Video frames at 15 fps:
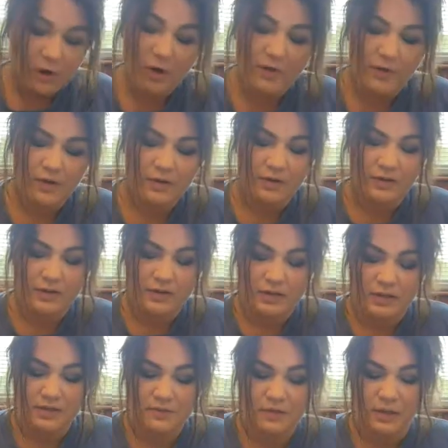Ralph
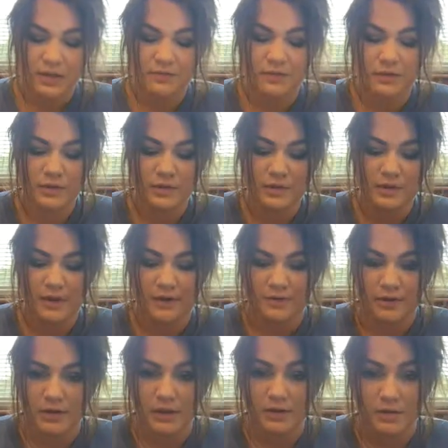Ellison himself was an
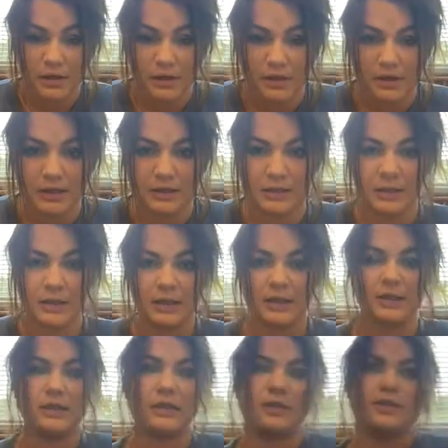African American,
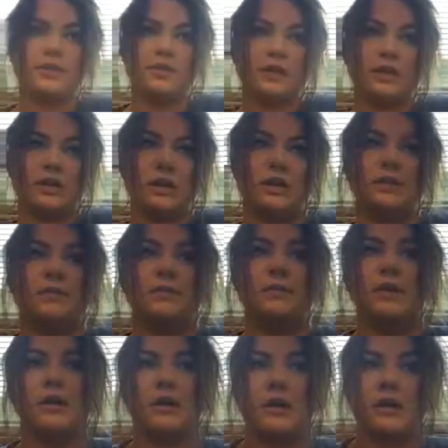and I feel like
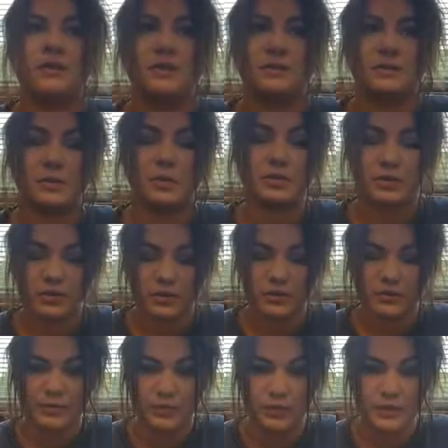a lot of his personal
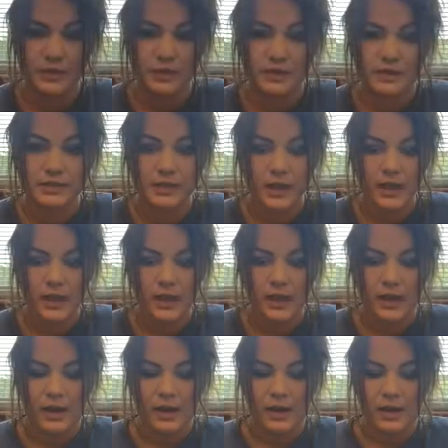experiences
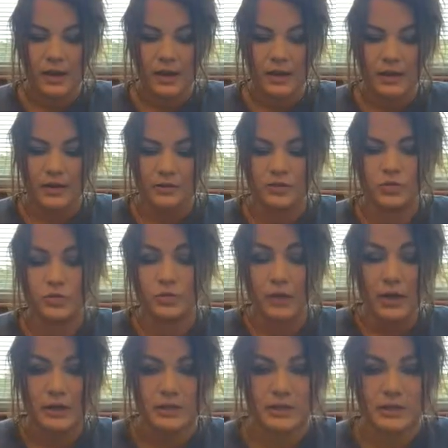
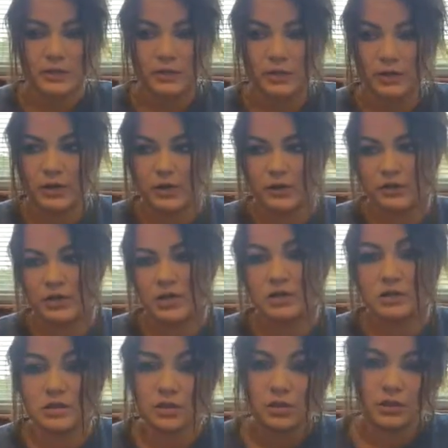directly or
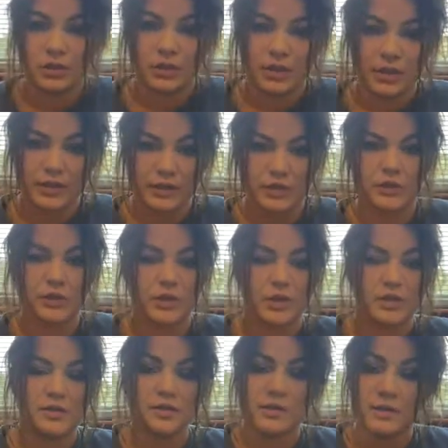indirectly correlate to a
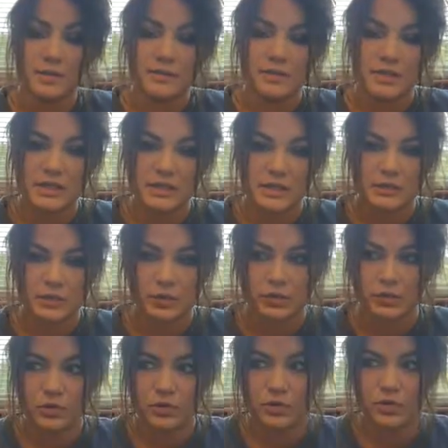lot of the themes in this
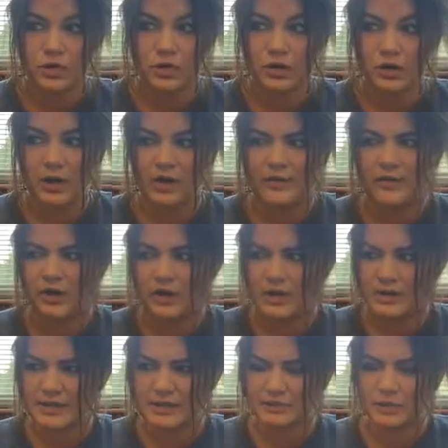book or have
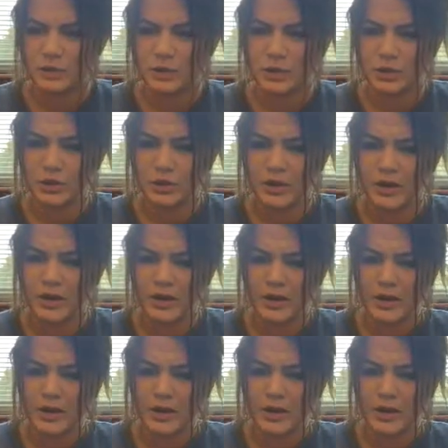very similar